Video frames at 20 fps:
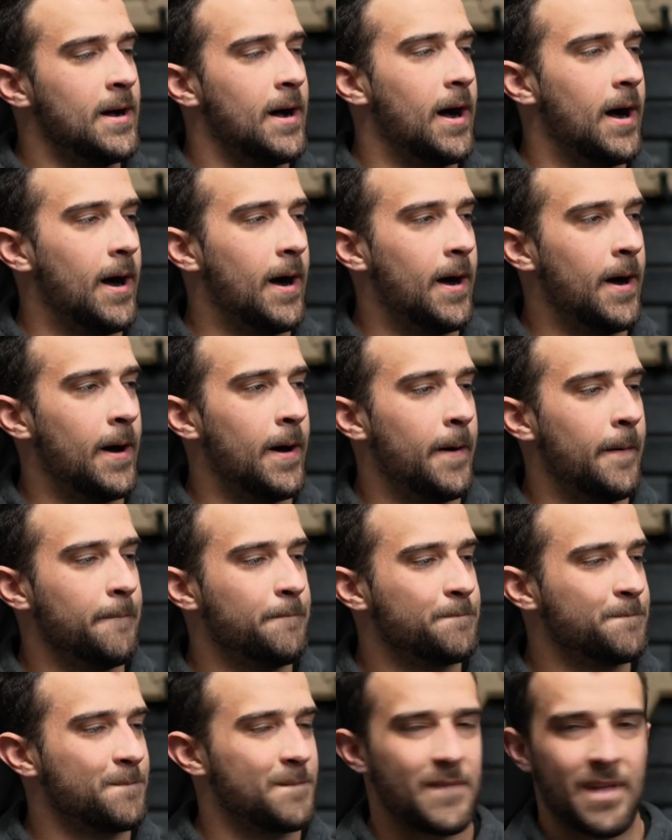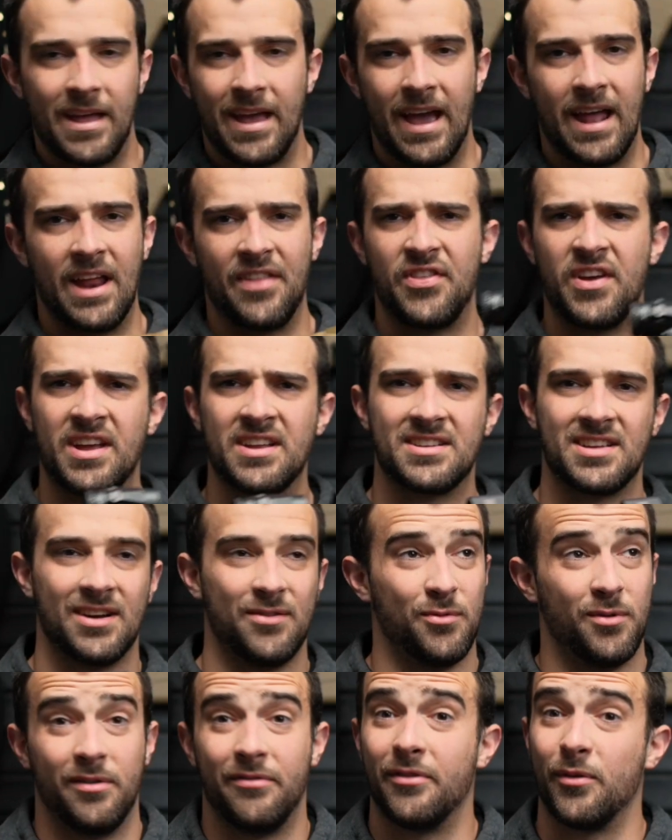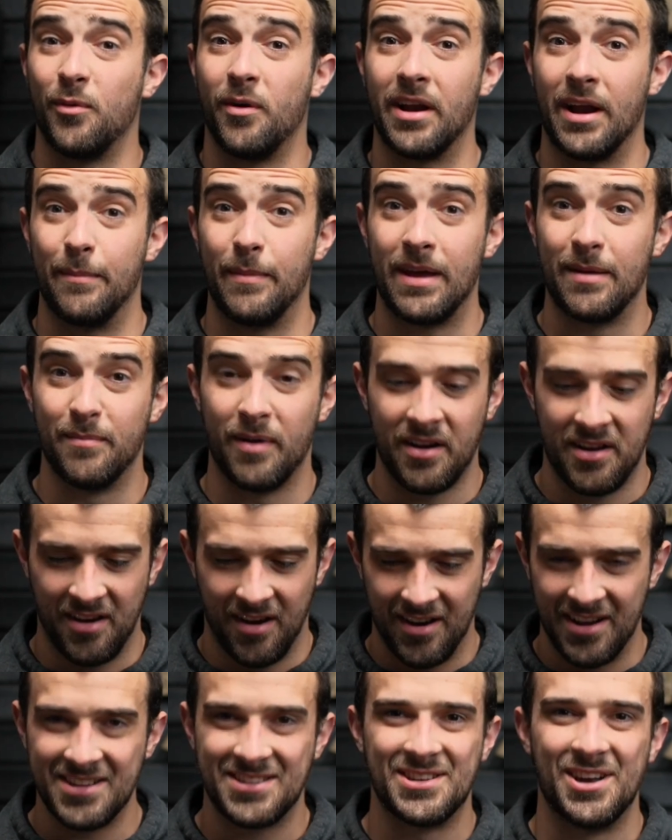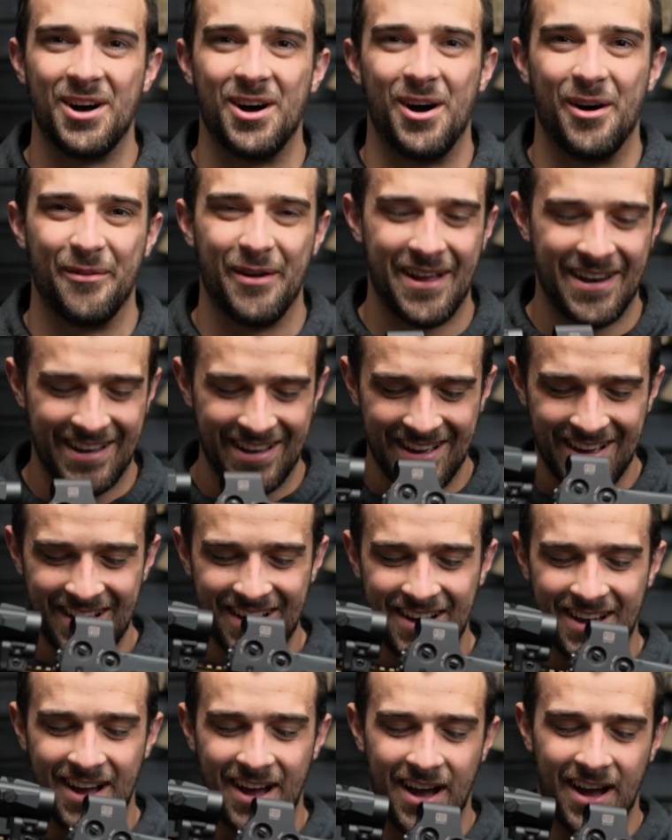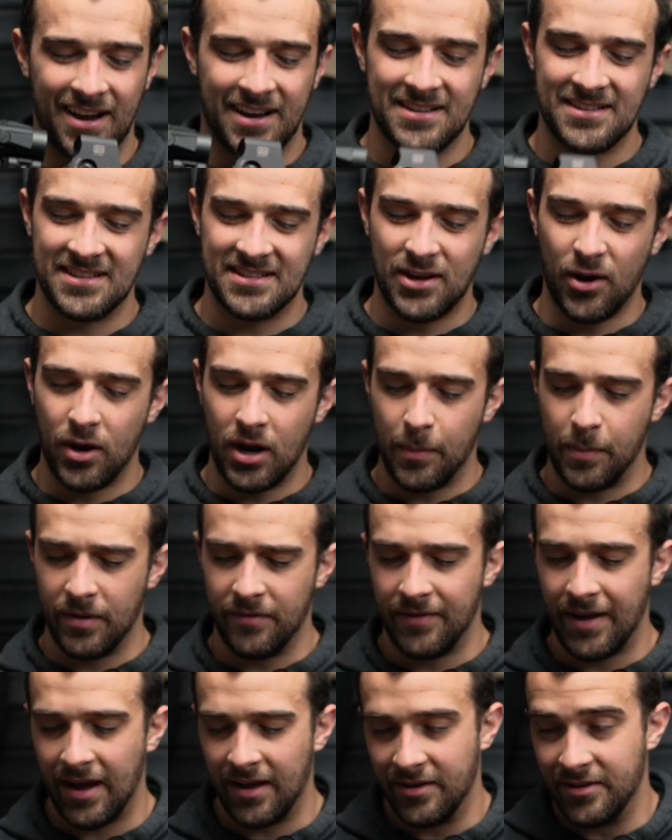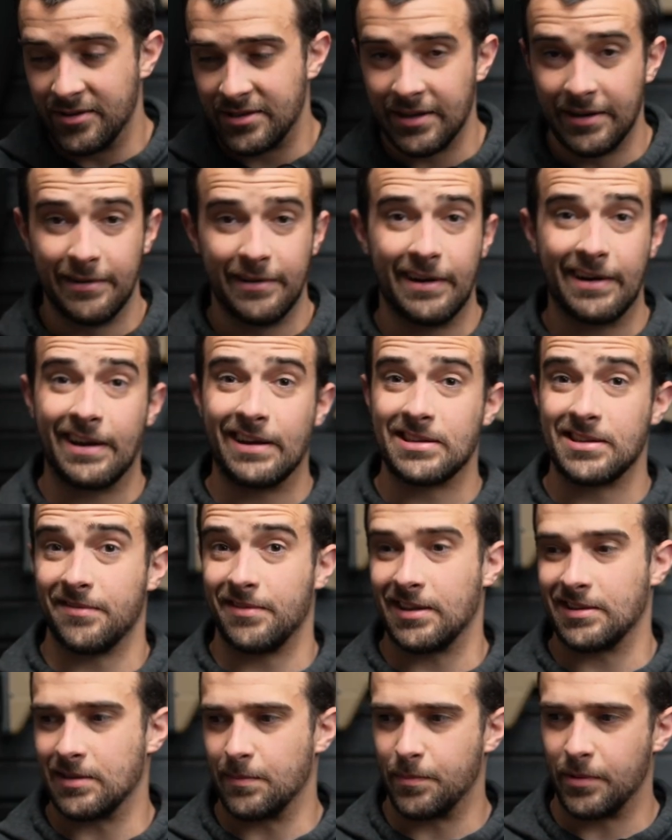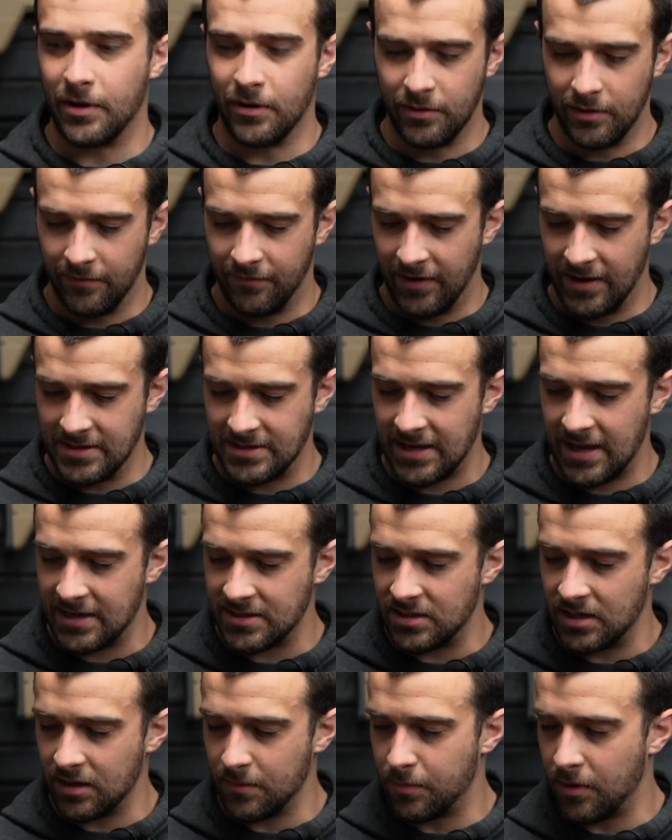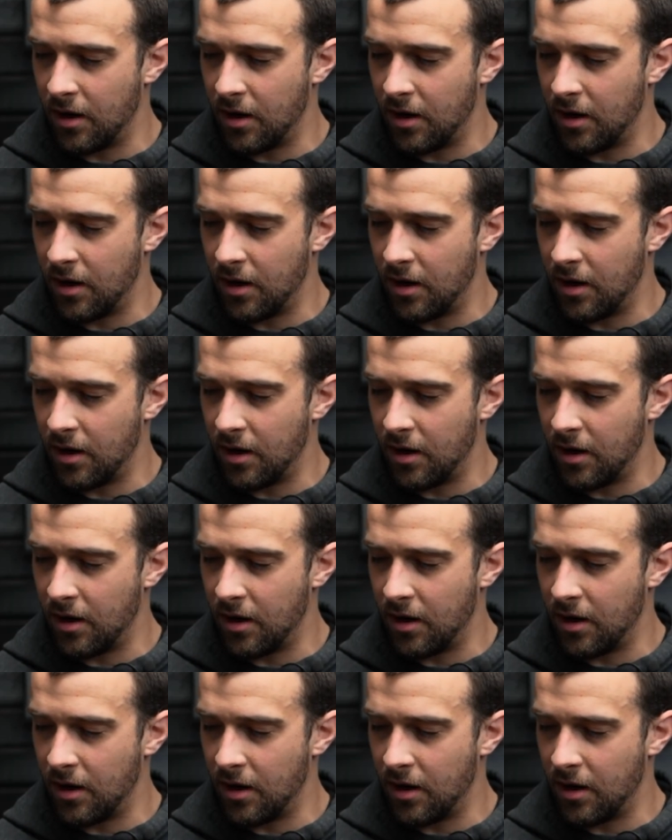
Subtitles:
And I think it's, well, for one, I made money on it already because it's going up in value. So I guess if that's a pro, then fantastic.